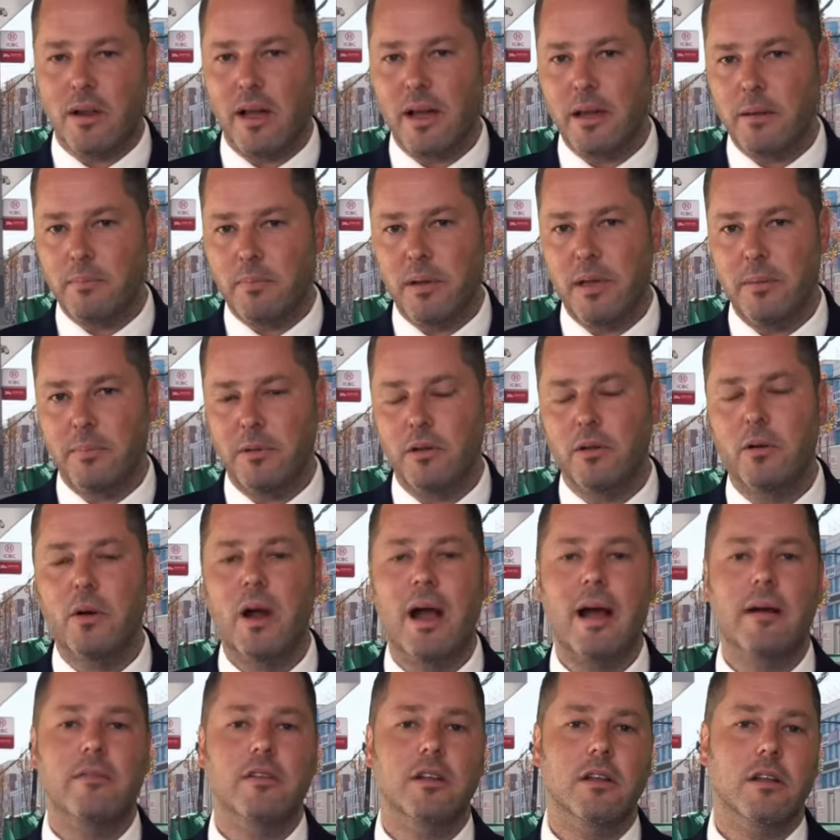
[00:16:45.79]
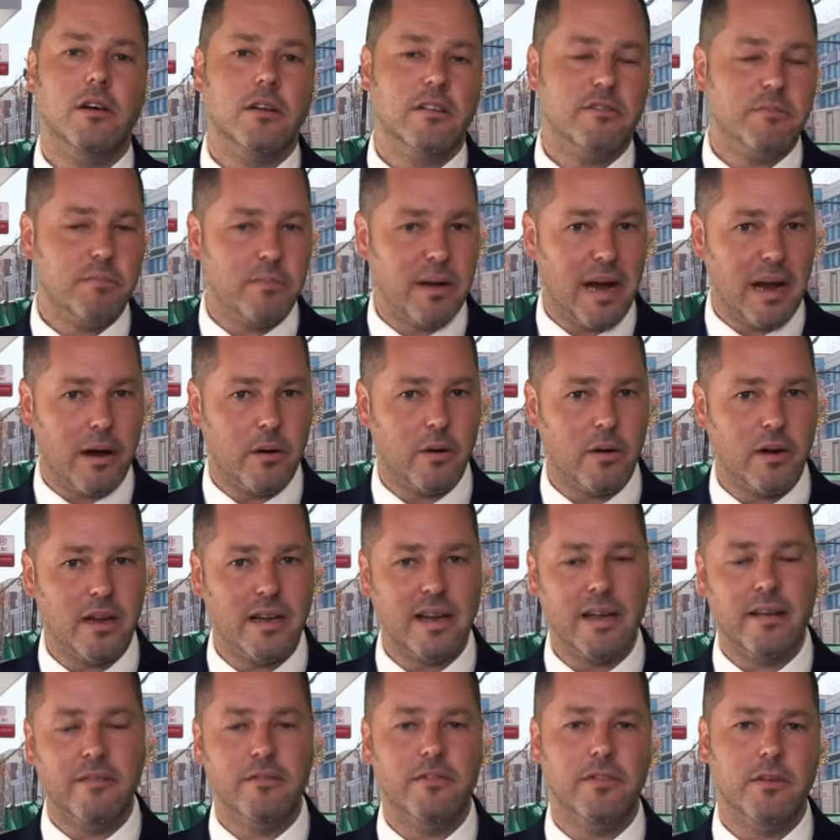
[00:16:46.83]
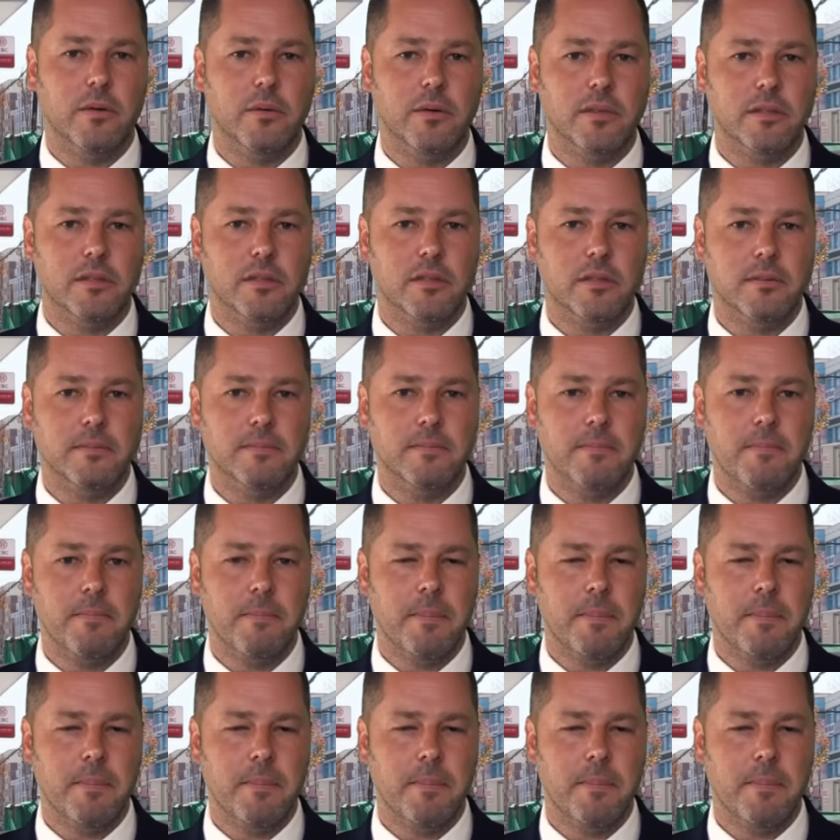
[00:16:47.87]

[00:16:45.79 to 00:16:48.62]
like people who have a lot of power and influence.